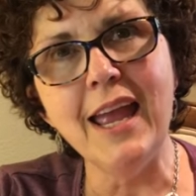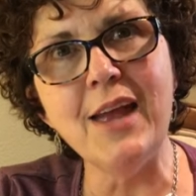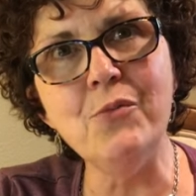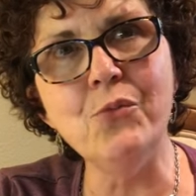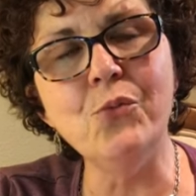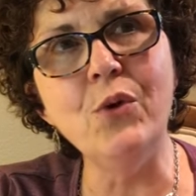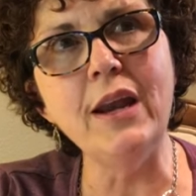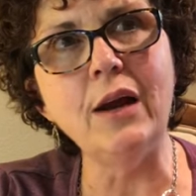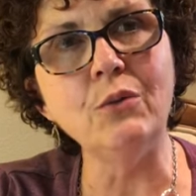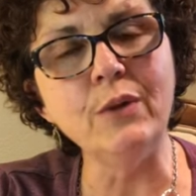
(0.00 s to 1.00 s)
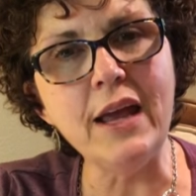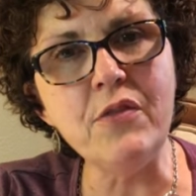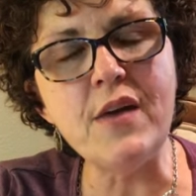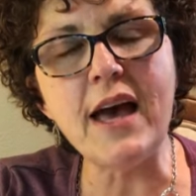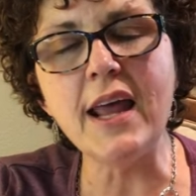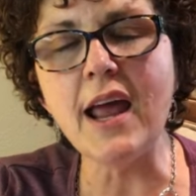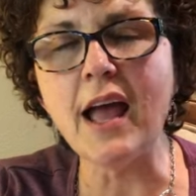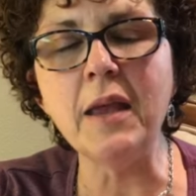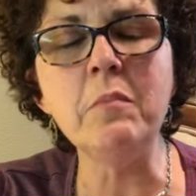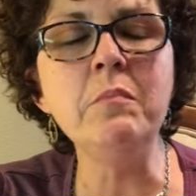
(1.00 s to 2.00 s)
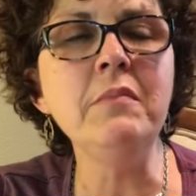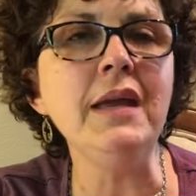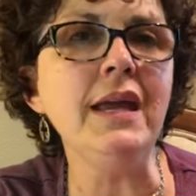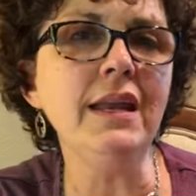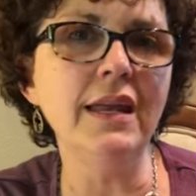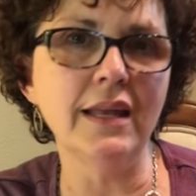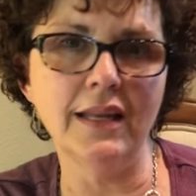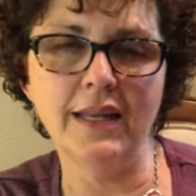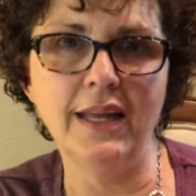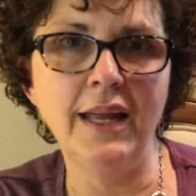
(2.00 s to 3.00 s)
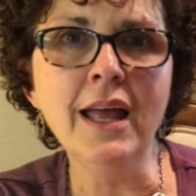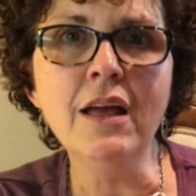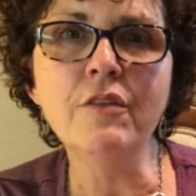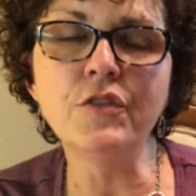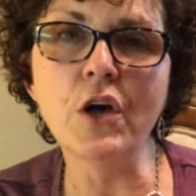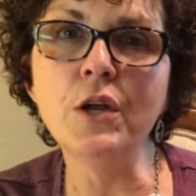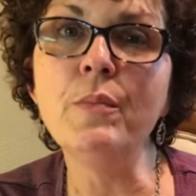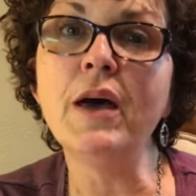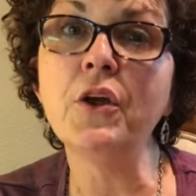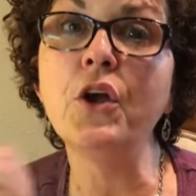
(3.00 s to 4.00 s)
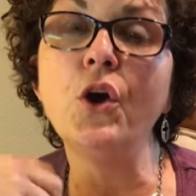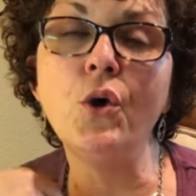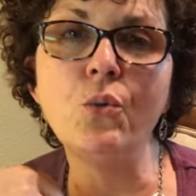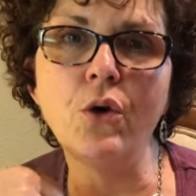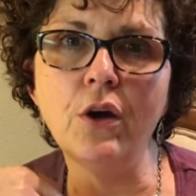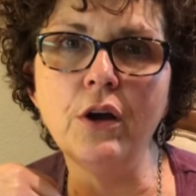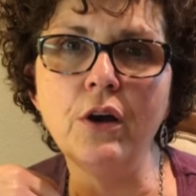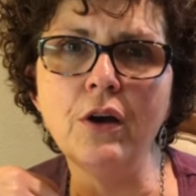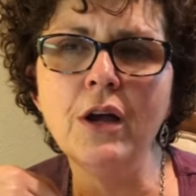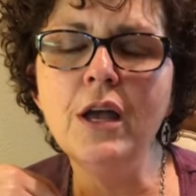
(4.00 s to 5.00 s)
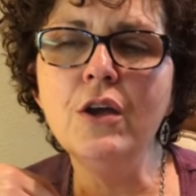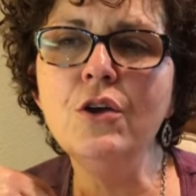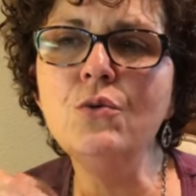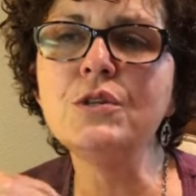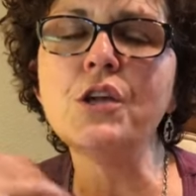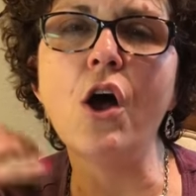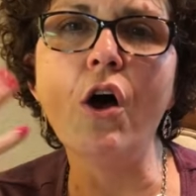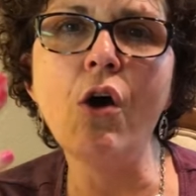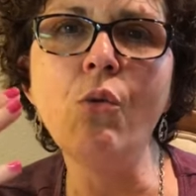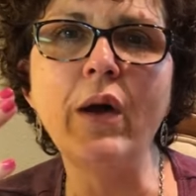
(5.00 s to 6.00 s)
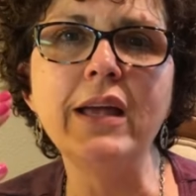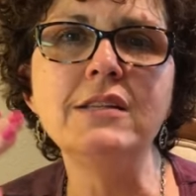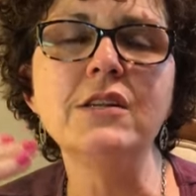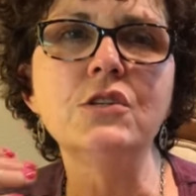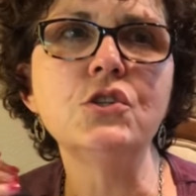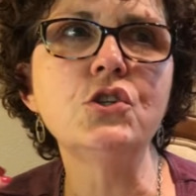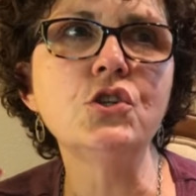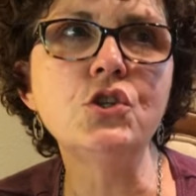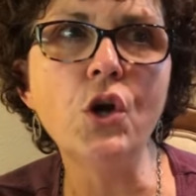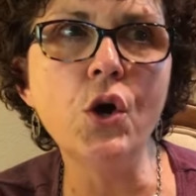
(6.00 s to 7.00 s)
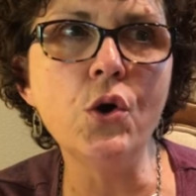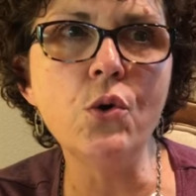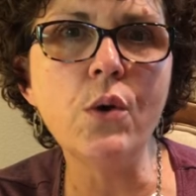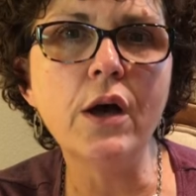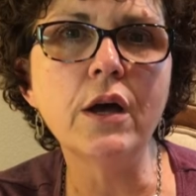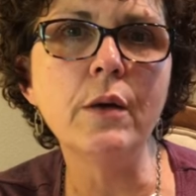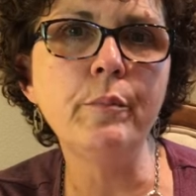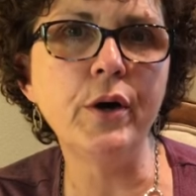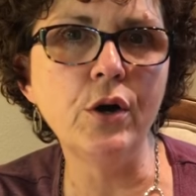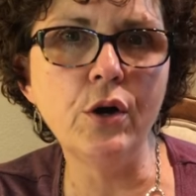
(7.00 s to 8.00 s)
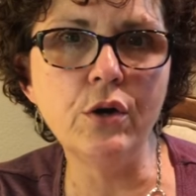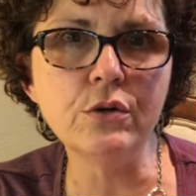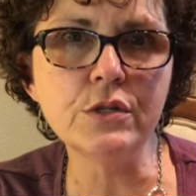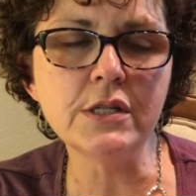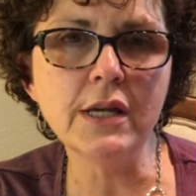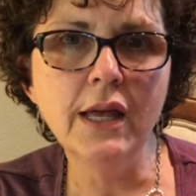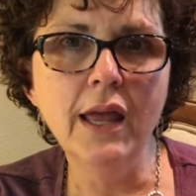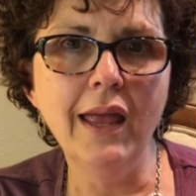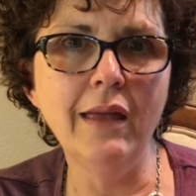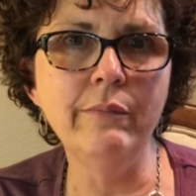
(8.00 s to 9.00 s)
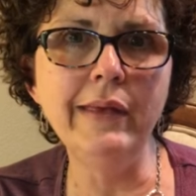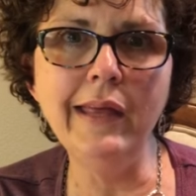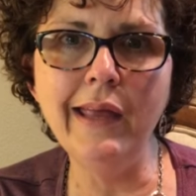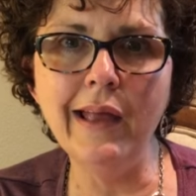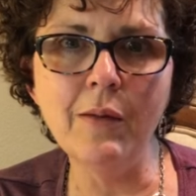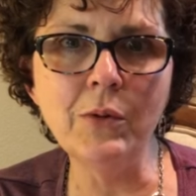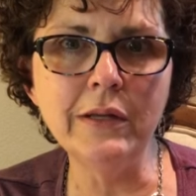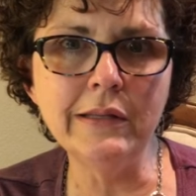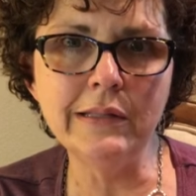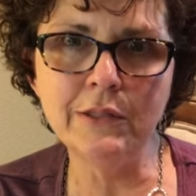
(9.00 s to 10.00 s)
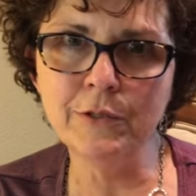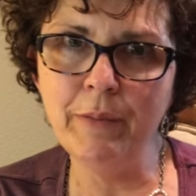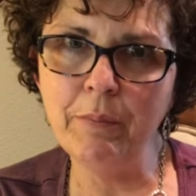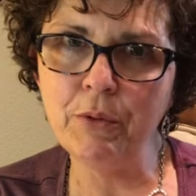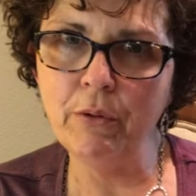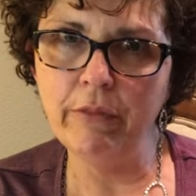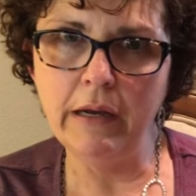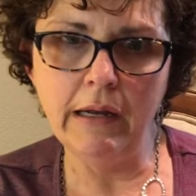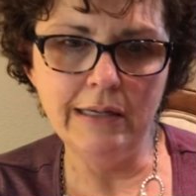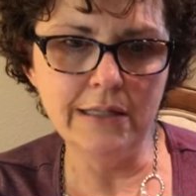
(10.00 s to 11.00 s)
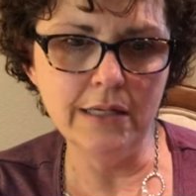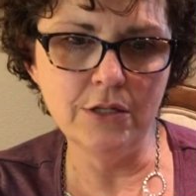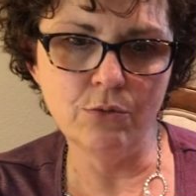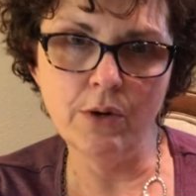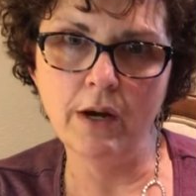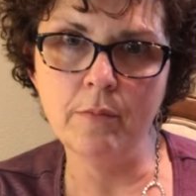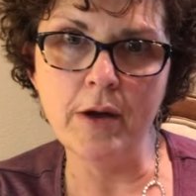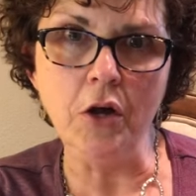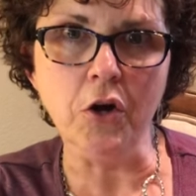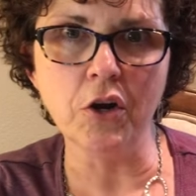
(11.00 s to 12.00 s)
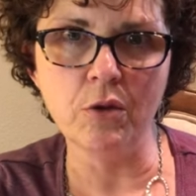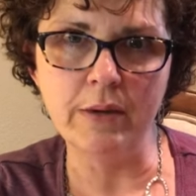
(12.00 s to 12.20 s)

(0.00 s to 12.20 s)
And when I read that, I immediately thought about a coworker who was always so composed. And me, I'm one of those people that I tend to wear my heart on